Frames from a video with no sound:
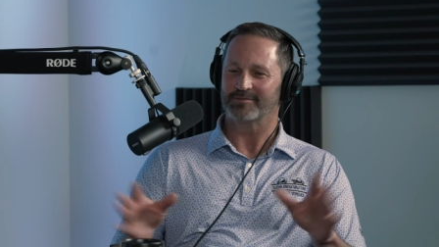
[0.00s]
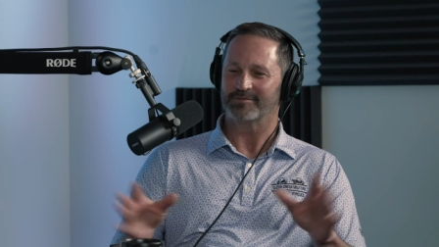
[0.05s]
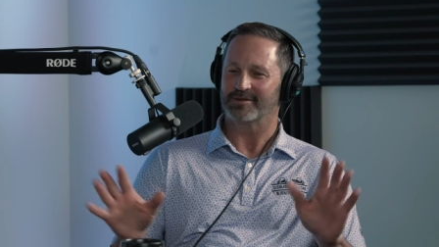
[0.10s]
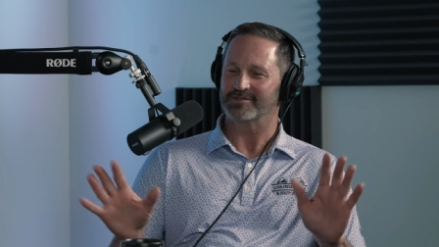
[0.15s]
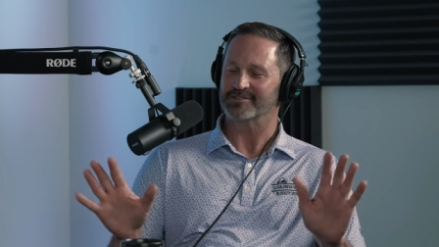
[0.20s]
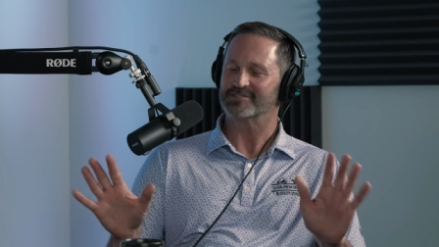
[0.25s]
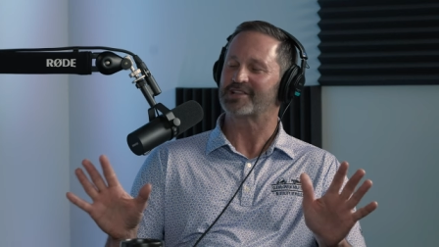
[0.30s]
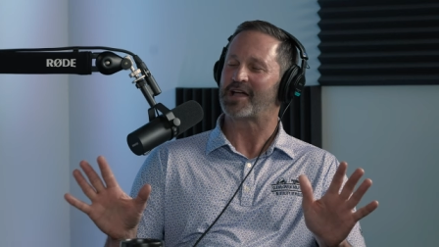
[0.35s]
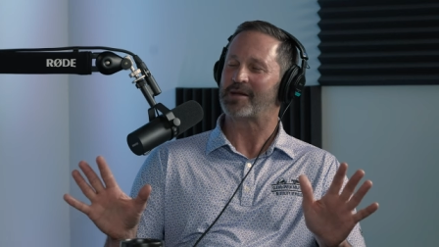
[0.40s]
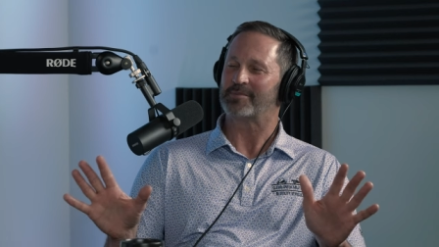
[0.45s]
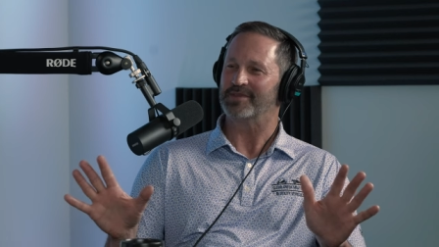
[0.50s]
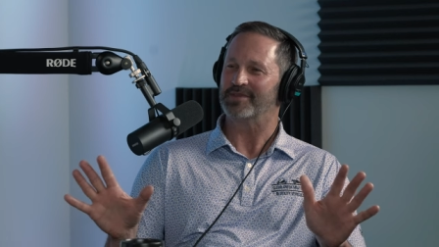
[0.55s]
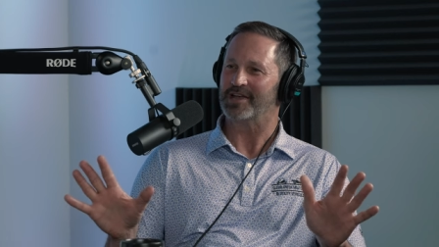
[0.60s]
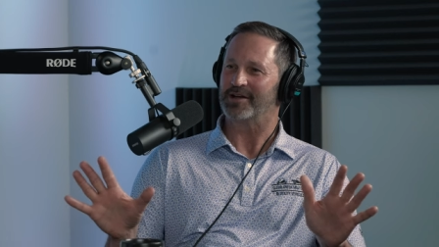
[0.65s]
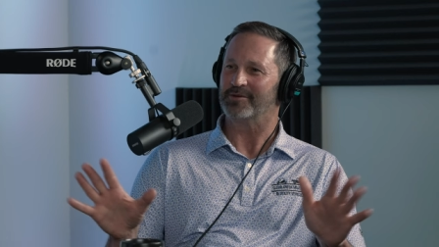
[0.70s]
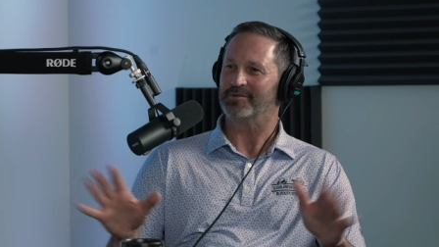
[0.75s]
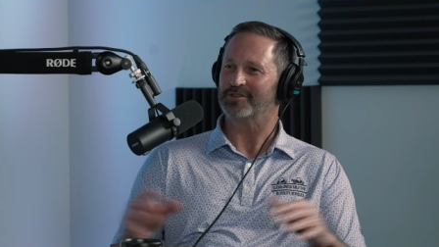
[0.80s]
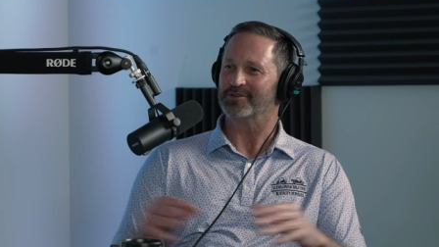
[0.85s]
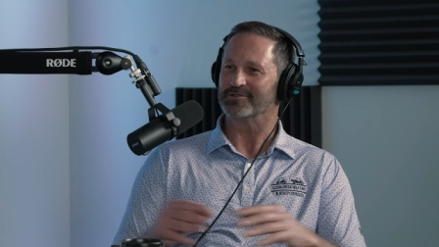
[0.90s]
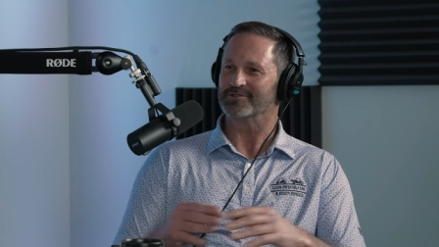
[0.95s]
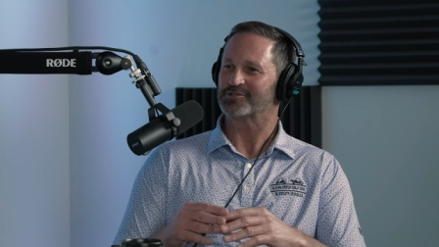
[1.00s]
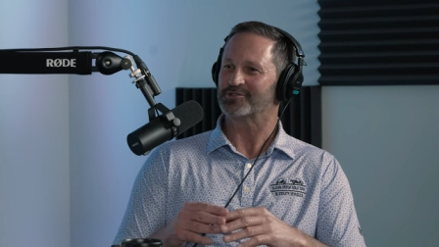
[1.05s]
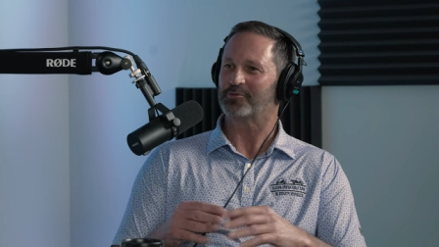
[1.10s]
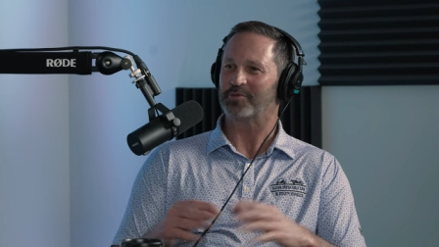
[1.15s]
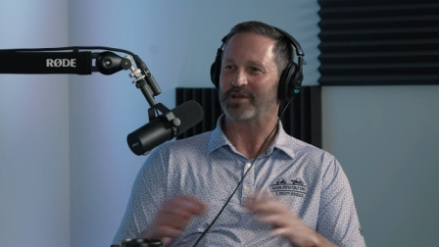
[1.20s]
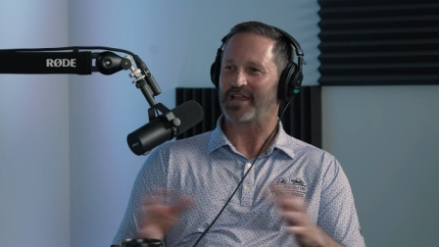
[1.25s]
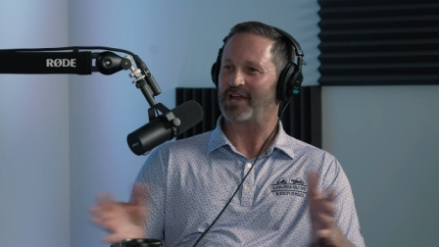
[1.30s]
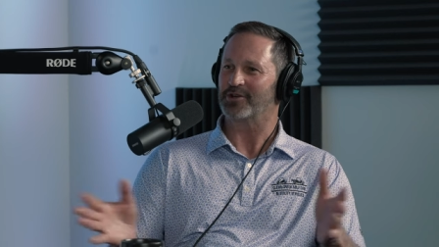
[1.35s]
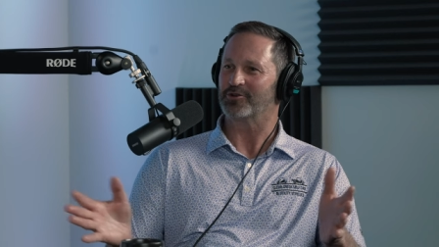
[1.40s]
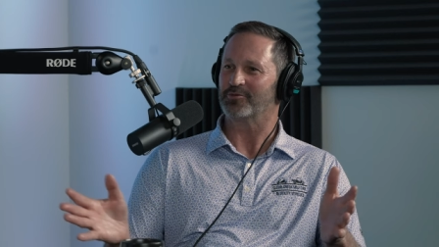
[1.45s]
I'm going to stop now, but there's so
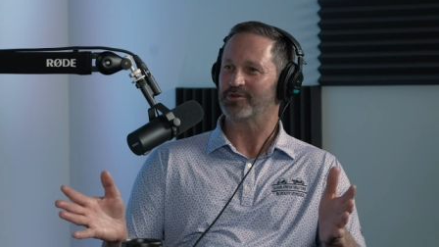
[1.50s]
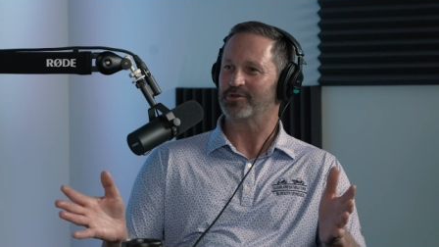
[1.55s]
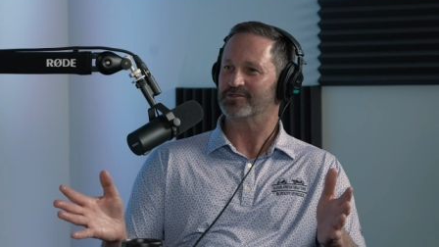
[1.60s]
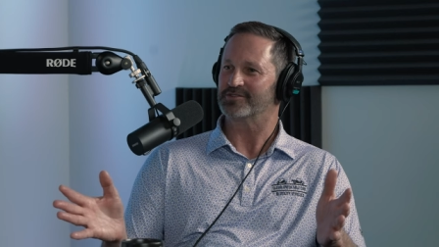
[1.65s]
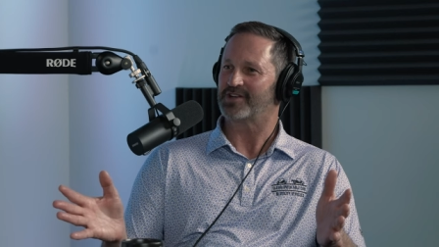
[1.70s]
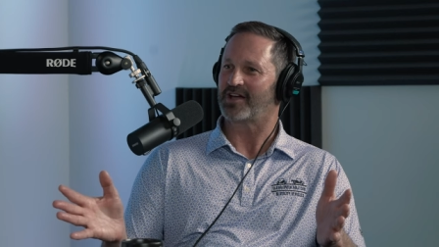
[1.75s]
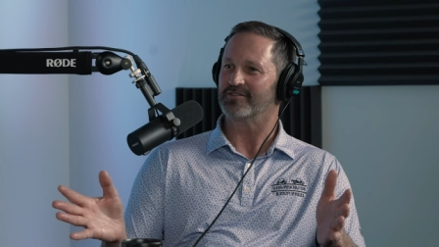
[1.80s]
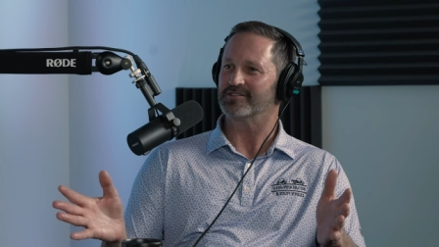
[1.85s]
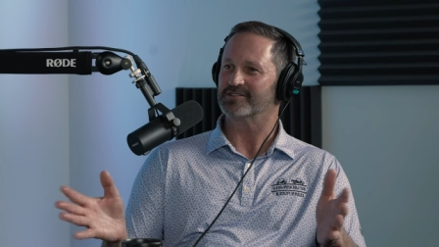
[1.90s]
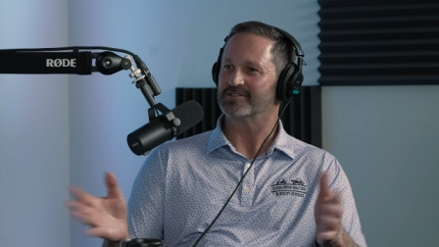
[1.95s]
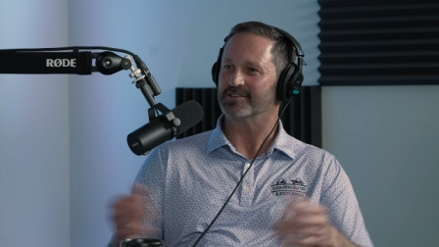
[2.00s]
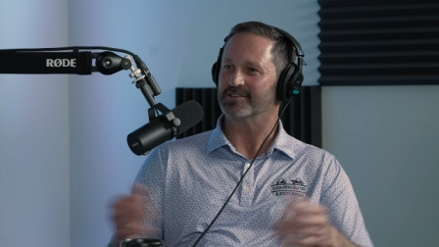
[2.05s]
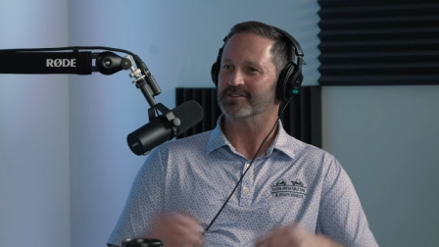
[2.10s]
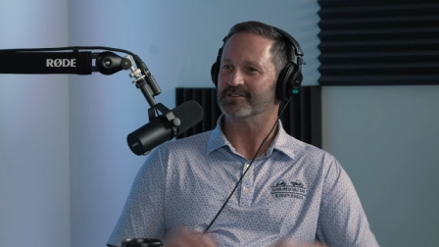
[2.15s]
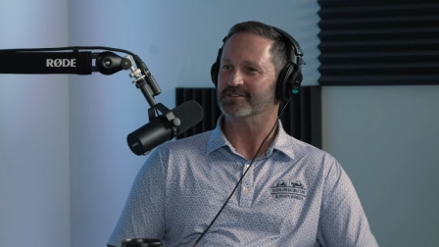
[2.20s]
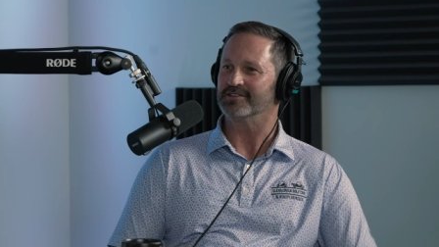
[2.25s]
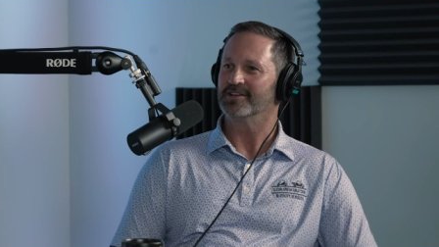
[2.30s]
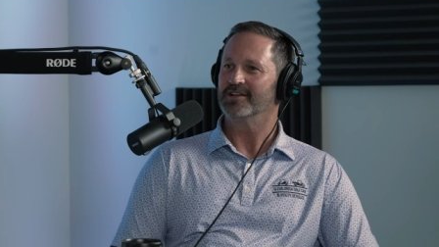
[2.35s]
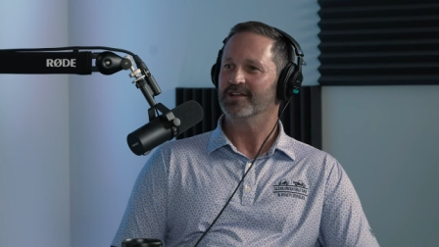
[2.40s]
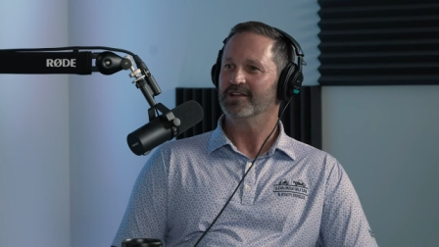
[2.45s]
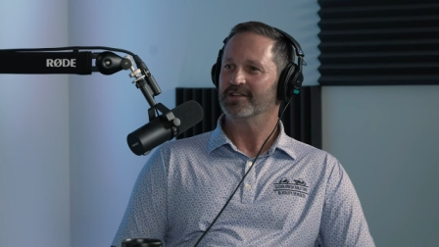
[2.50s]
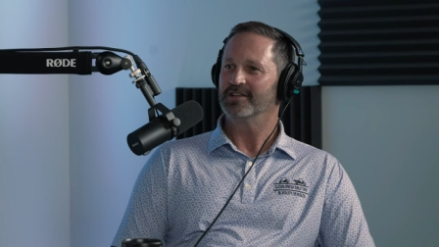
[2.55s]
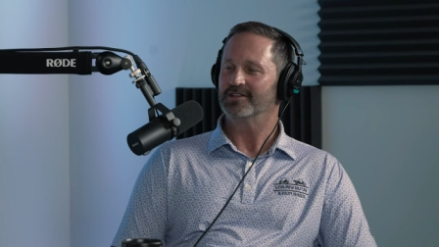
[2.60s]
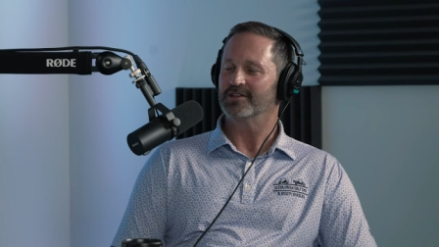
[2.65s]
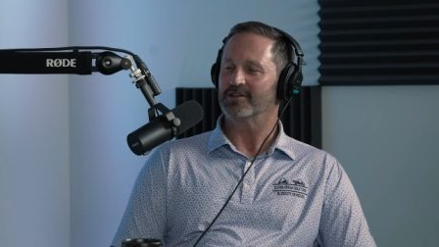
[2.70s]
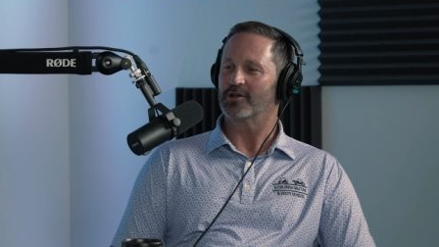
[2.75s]
many attributes, obviously, that sure.